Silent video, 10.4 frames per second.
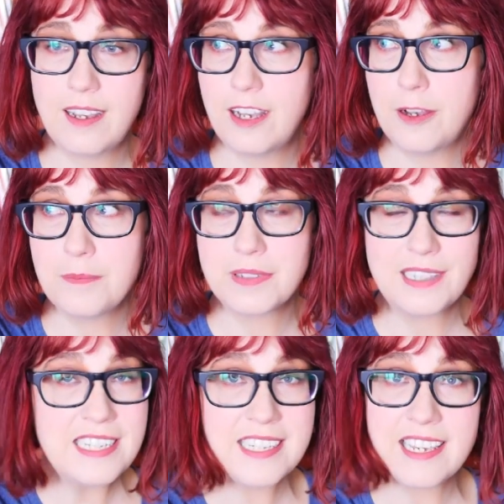
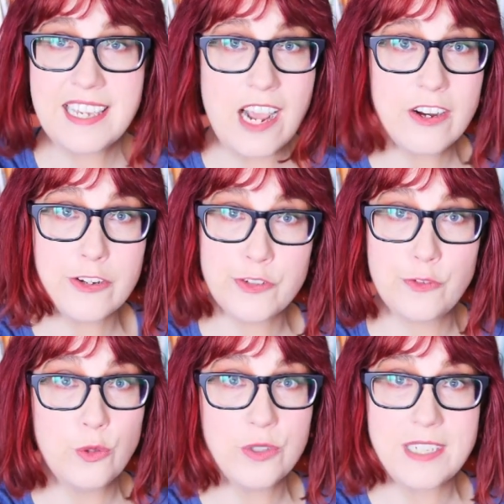Let's get Carrier's
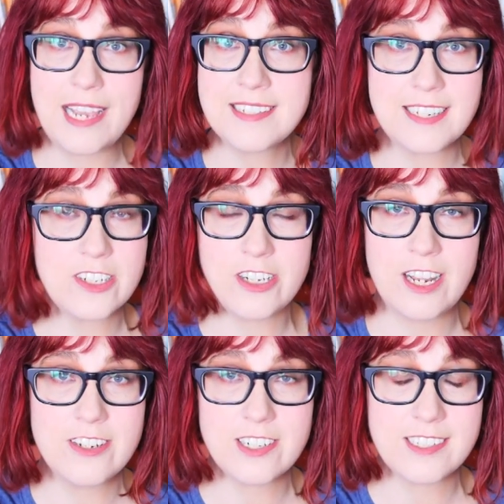full text
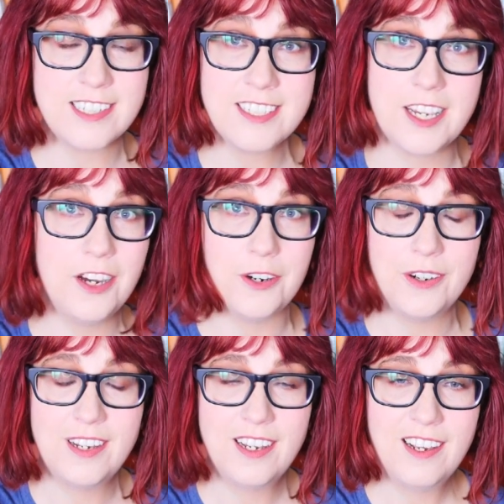exchanges. Let's go.